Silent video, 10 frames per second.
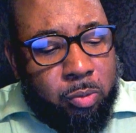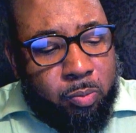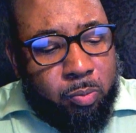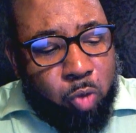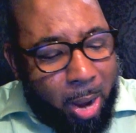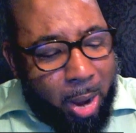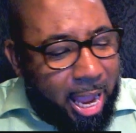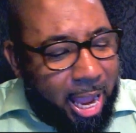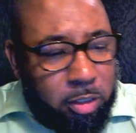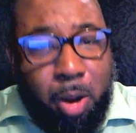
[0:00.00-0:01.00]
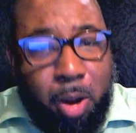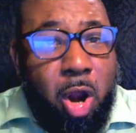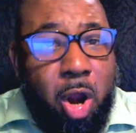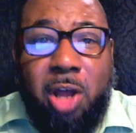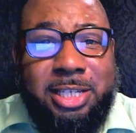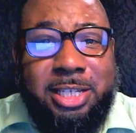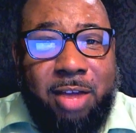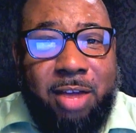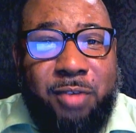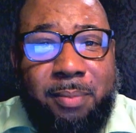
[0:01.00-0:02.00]
the White House brought all this
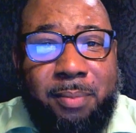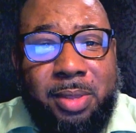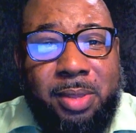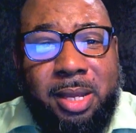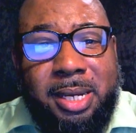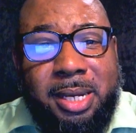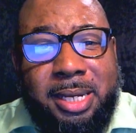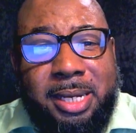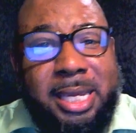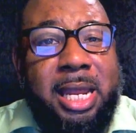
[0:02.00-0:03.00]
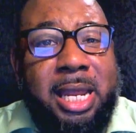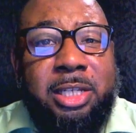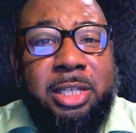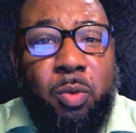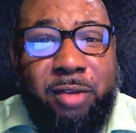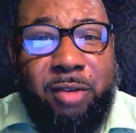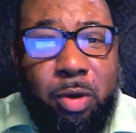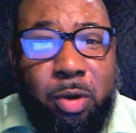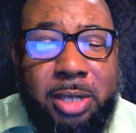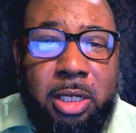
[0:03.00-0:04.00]
stuff up to get us away from
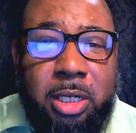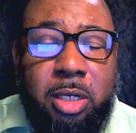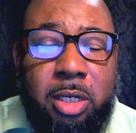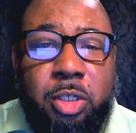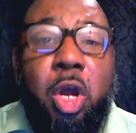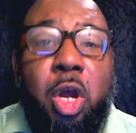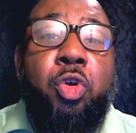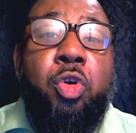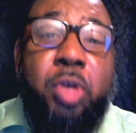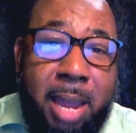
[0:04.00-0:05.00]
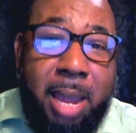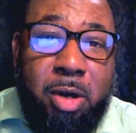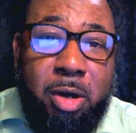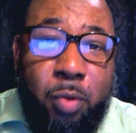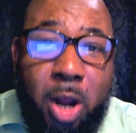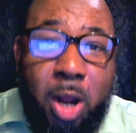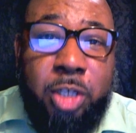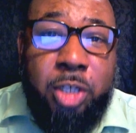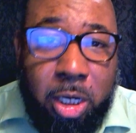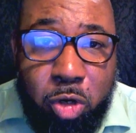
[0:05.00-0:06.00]
the Russian collusion? No, you came up with the
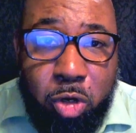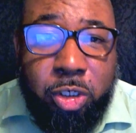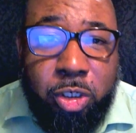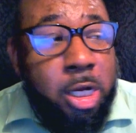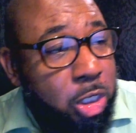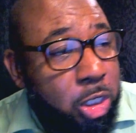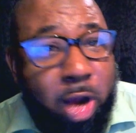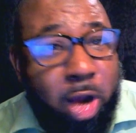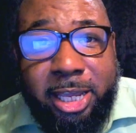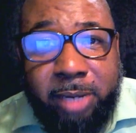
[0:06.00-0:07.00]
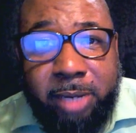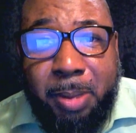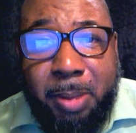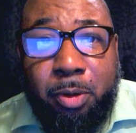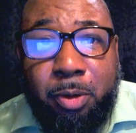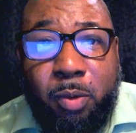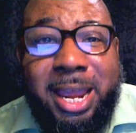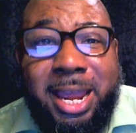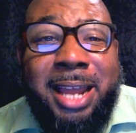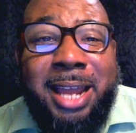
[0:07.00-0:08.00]
Russian collusion to try to get people away,
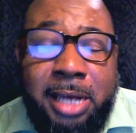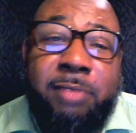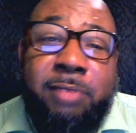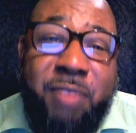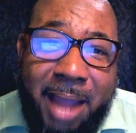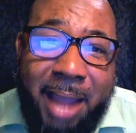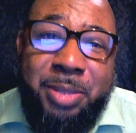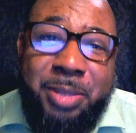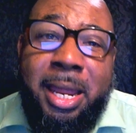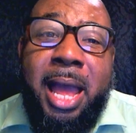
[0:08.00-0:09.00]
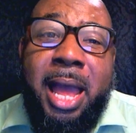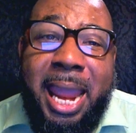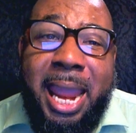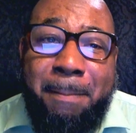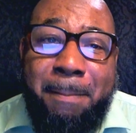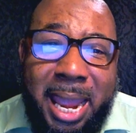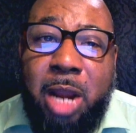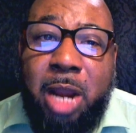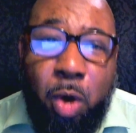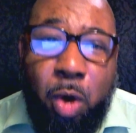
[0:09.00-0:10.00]
that the fact that a
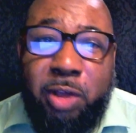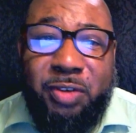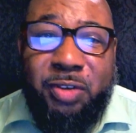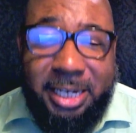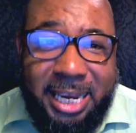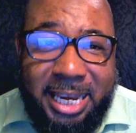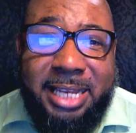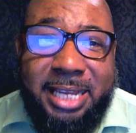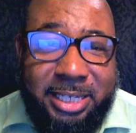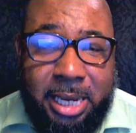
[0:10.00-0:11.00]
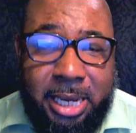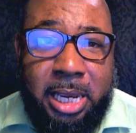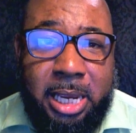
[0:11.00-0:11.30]
man working for the DNC